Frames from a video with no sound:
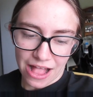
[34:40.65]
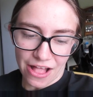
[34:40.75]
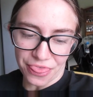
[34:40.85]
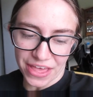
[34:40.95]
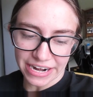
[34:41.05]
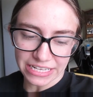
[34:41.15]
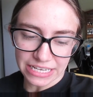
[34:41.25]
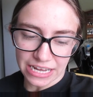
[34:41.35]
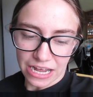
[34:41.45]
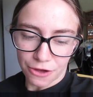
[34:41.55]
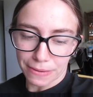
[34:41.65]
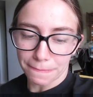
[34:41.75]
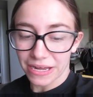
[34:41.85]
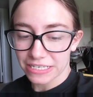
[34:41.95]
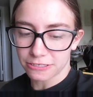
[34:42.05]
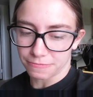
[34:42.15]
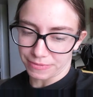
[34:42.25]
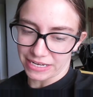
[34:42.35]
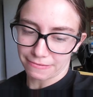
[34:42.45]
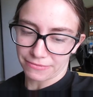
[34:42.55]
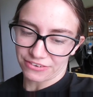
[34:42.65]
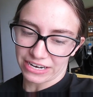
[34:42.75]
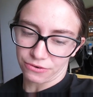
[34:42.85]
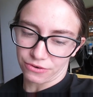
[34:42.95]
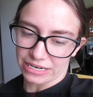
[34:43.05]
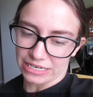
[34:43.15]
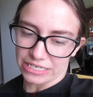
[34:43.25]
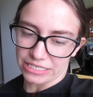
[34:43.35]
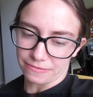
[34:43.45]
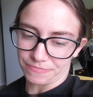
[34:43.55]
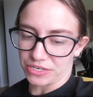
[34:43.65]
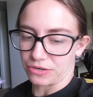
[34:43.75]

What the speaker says: And then it's like, oh, it must be a marine organism.